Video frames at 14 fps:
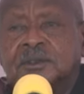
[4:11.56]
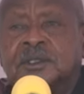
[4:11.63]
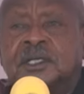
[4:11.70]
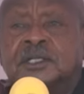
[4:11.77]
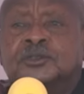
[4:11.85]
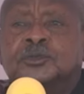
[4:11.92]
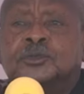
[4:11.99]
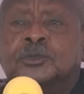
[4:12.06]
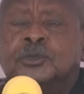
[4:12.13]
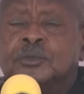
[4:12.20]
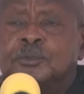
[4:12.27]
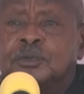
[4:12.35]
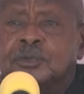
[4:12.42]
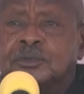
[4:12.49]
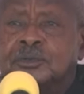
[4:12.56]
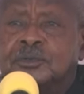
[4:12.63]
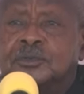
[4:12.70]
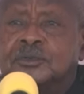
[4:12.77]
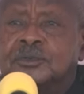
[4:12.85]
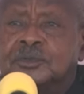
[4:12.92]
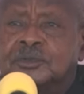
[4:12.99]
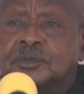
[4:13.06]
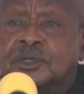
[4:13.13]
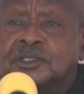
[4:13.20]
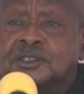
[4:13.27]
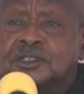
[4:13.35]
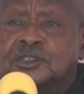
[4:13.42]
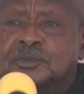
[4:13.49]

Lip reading: That group, it was a